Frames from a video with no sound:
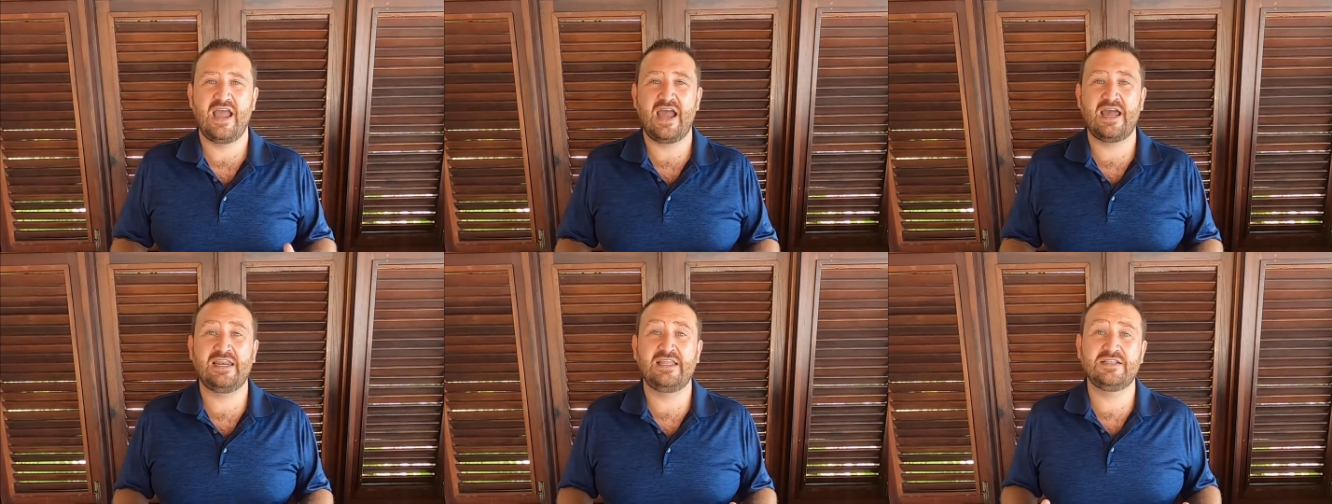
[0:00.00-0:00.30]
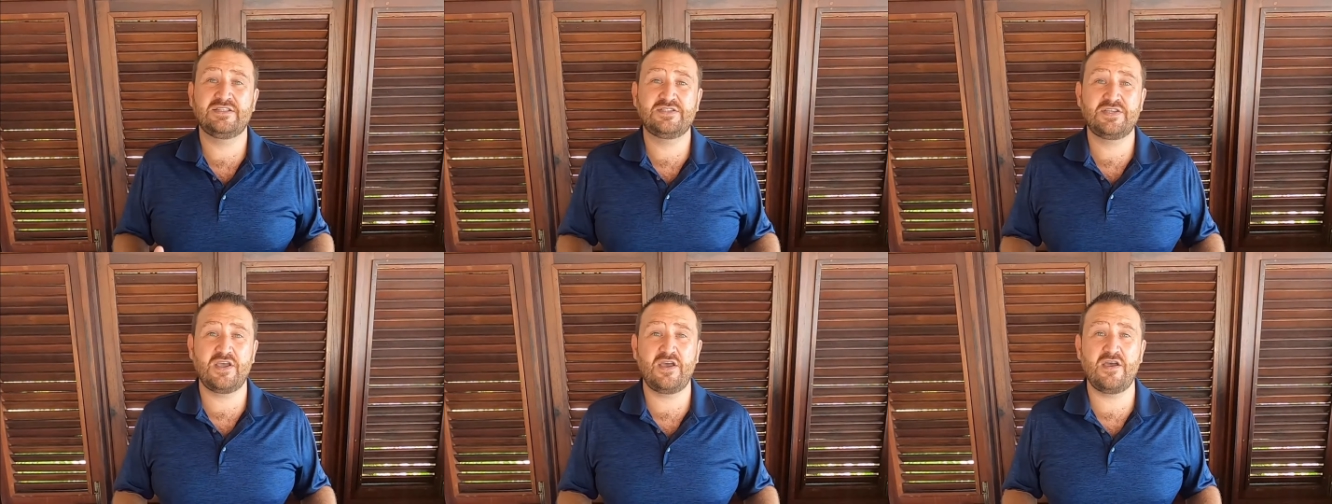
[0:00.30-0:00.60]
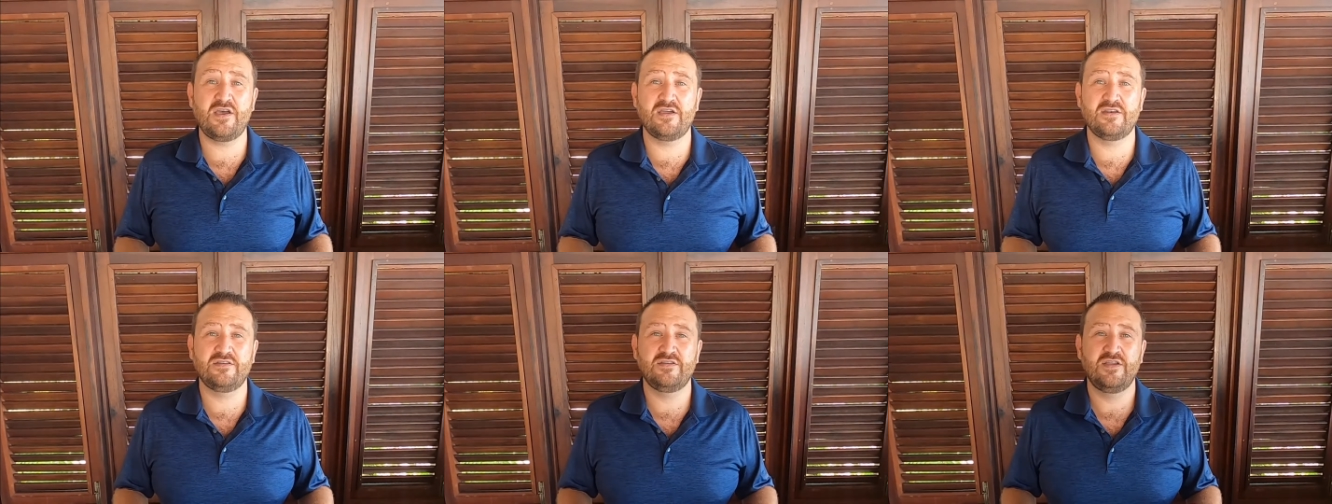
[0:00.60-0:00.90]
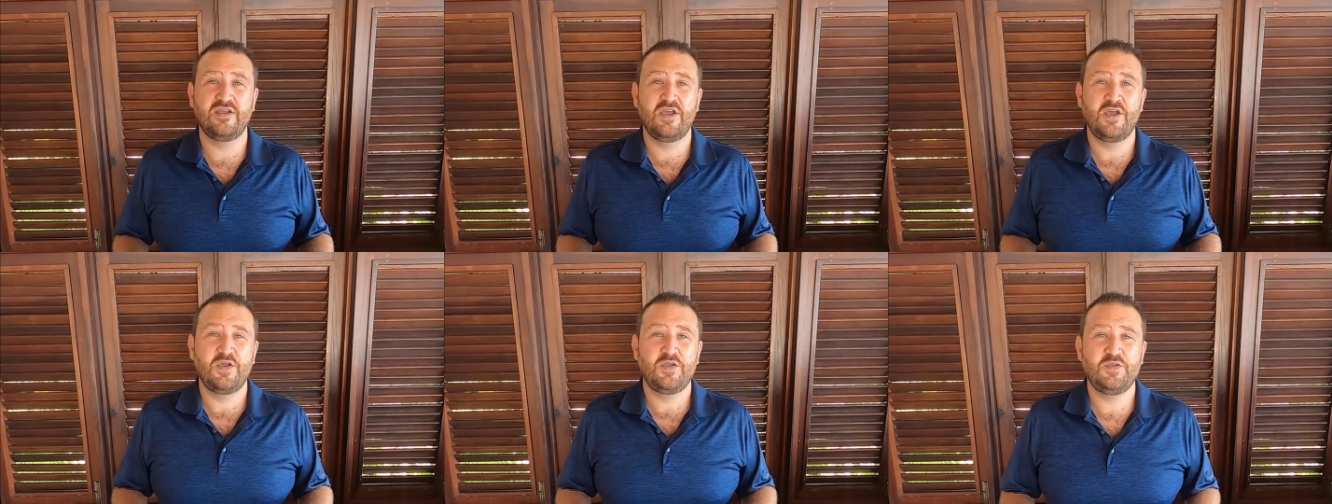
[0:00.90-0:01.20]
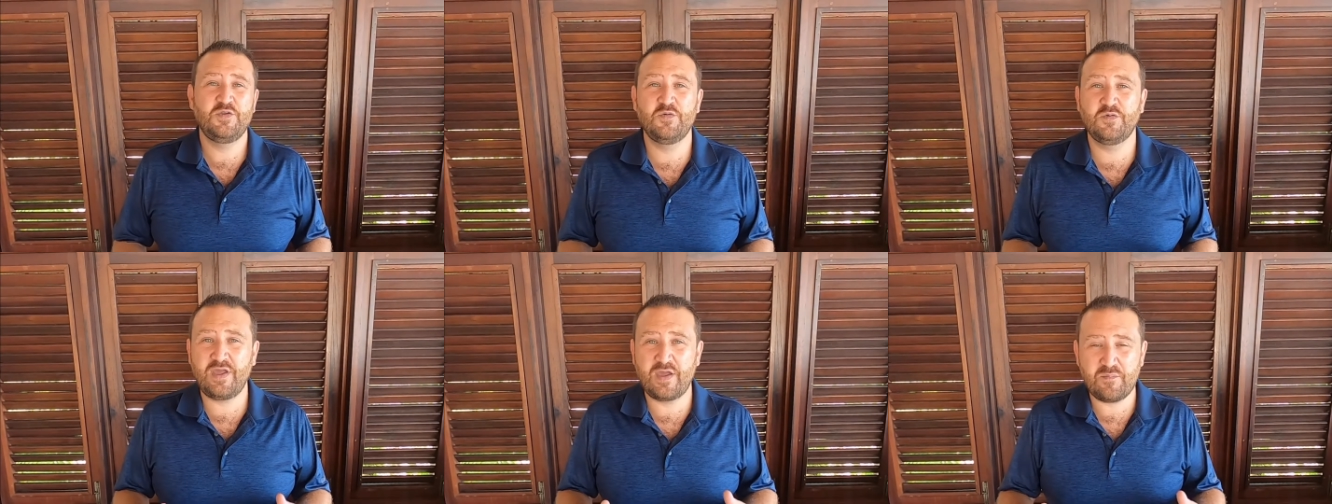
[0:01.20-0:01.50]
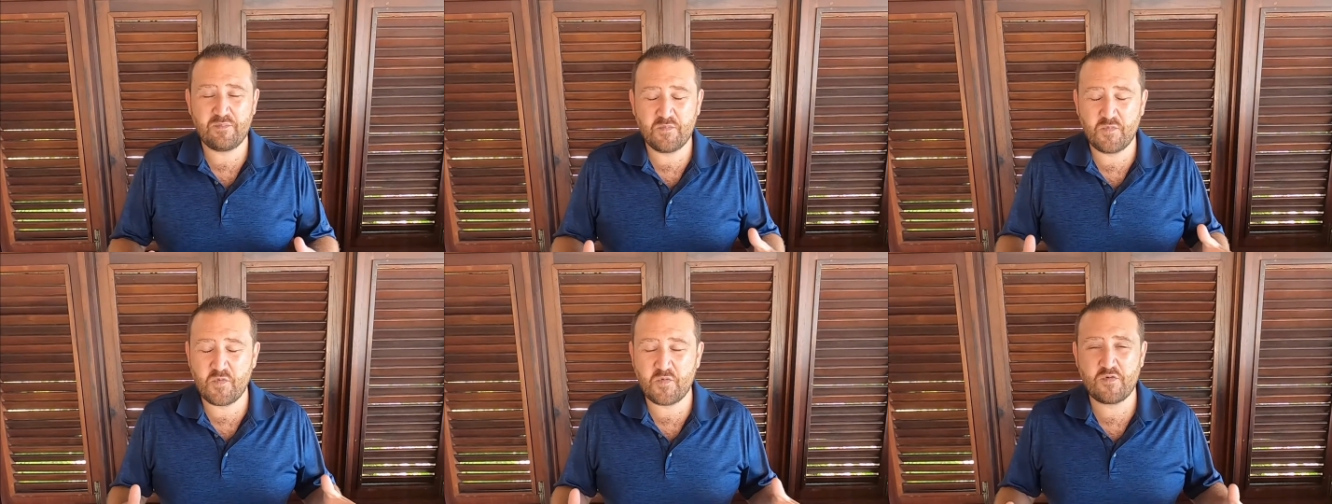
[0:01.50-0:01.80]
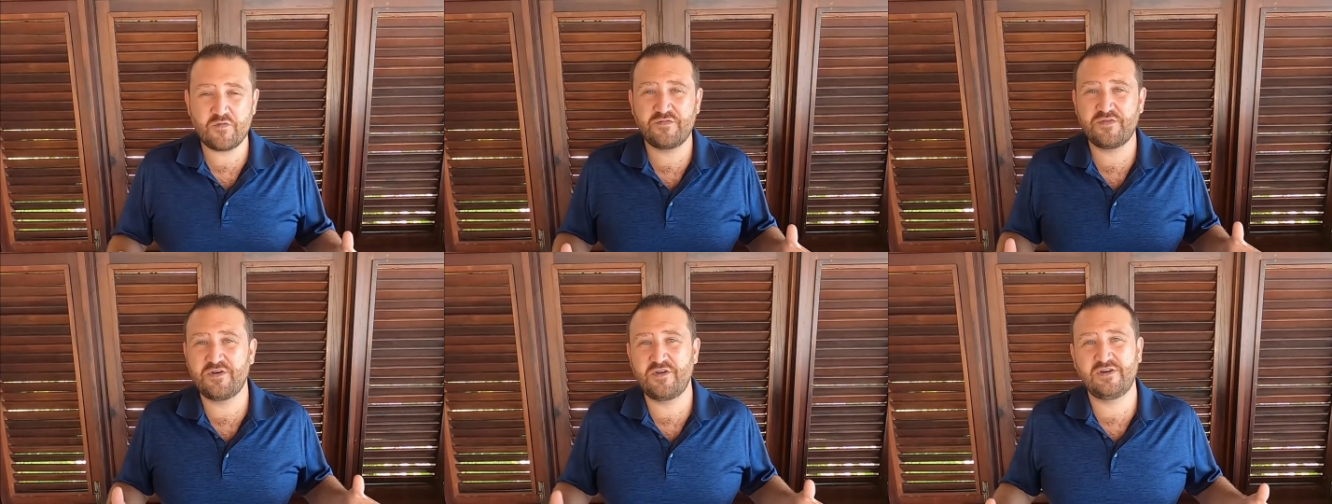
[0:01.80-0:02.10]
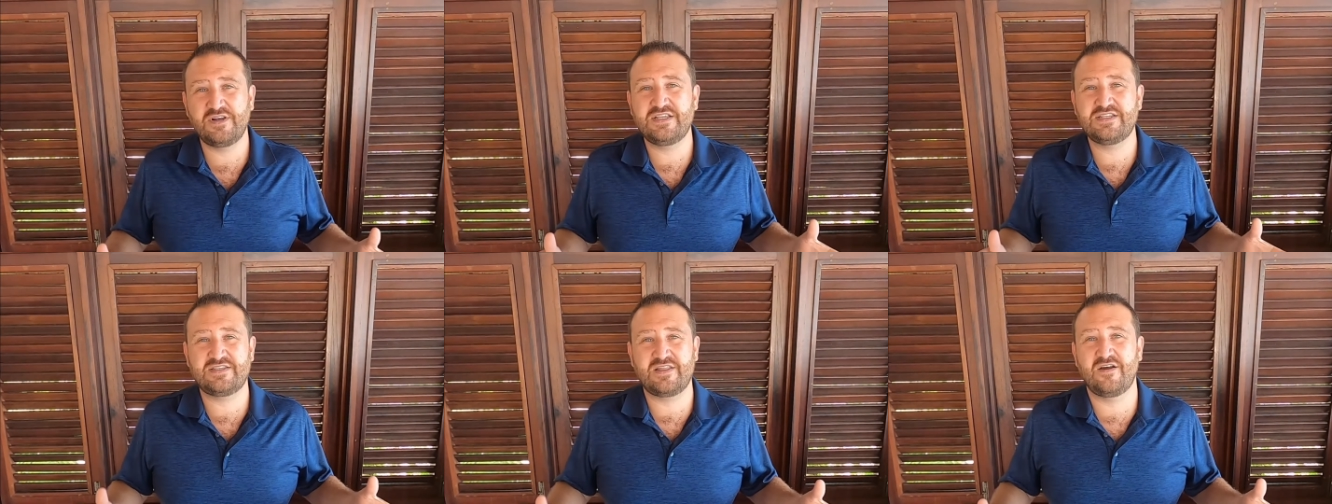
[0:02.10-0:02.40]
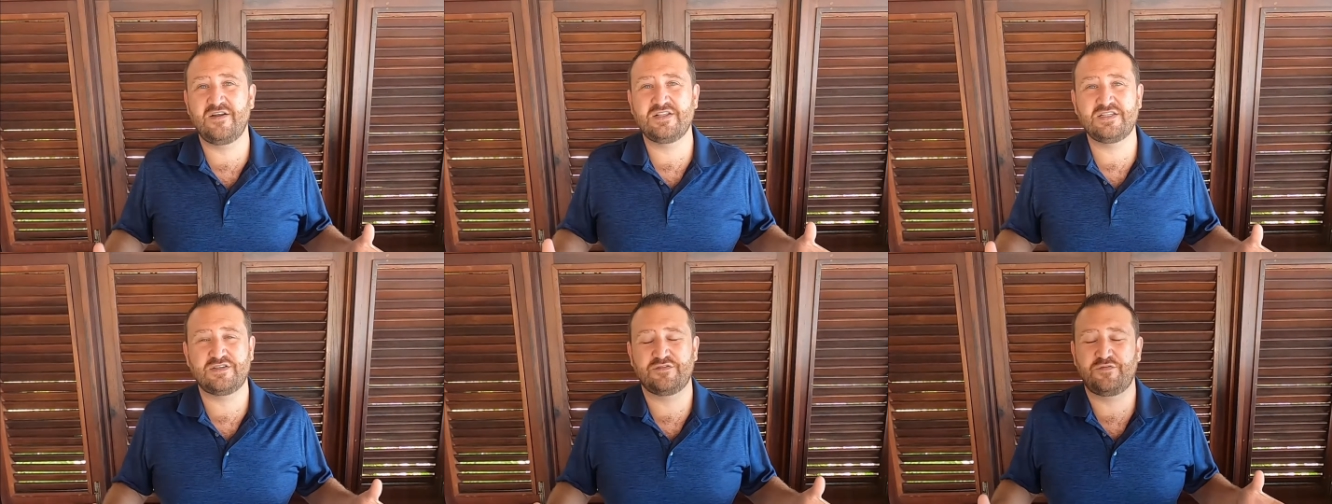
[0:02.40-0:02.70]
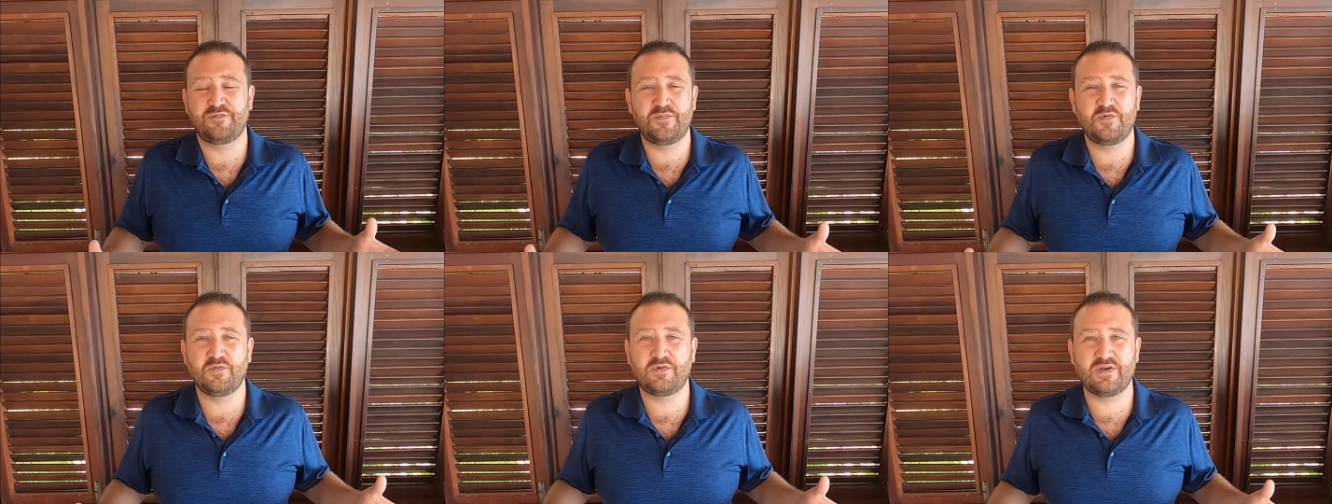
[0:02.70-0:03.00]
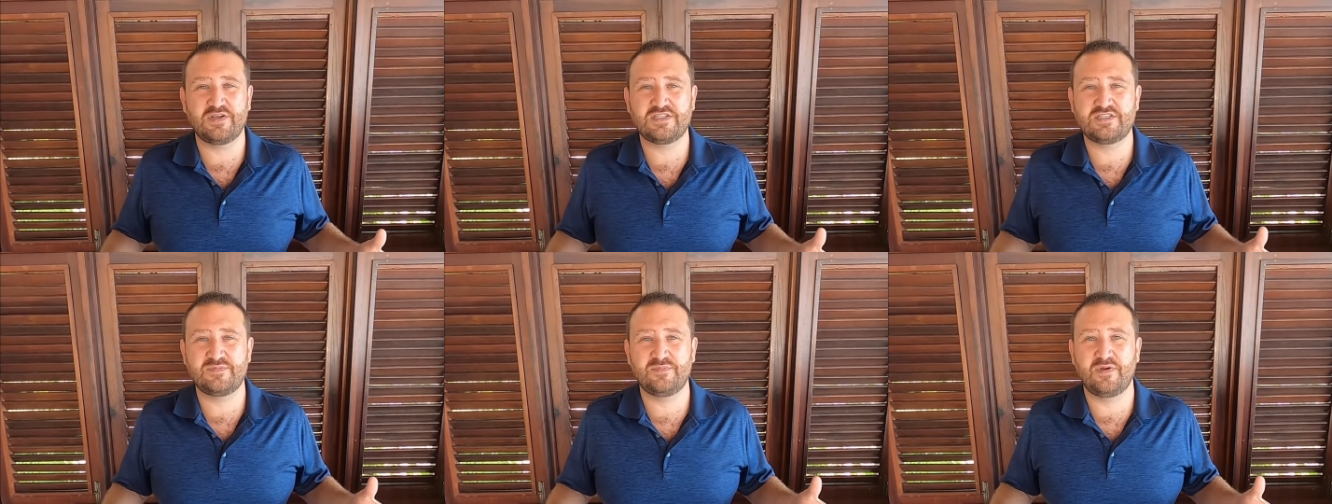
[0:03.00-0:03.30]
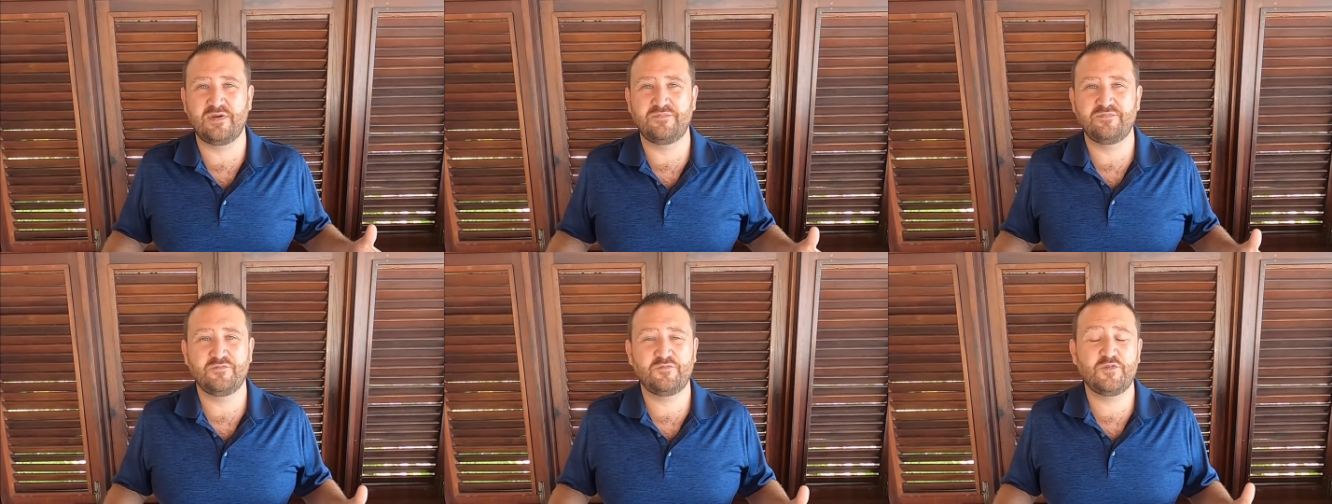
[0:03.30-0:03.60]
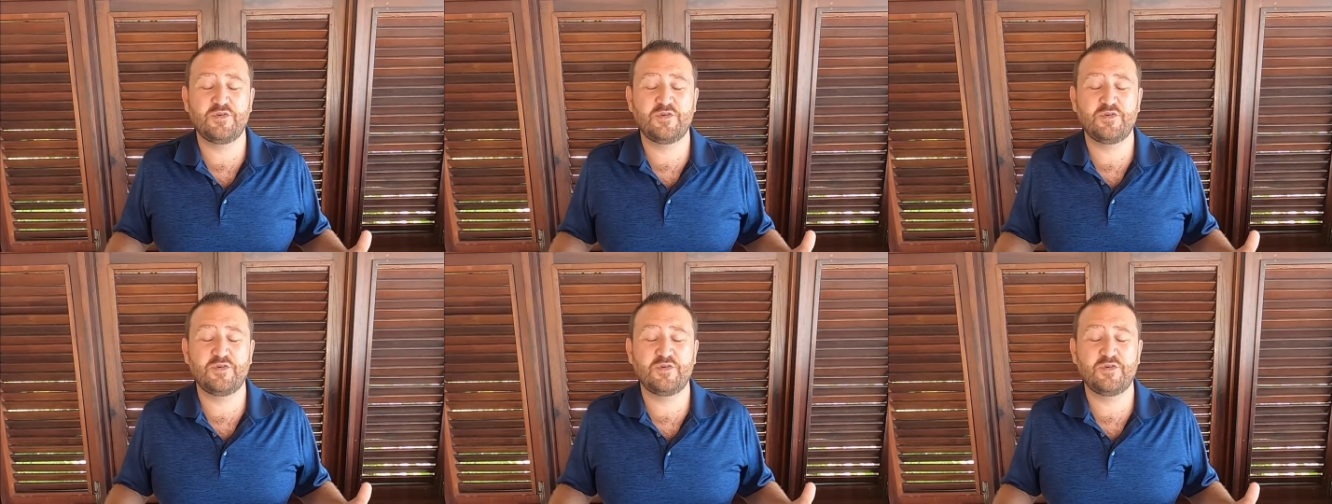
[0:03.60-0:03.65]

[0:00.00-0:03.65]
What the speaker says: And in turn, you'll get more of an honest answer from your customer.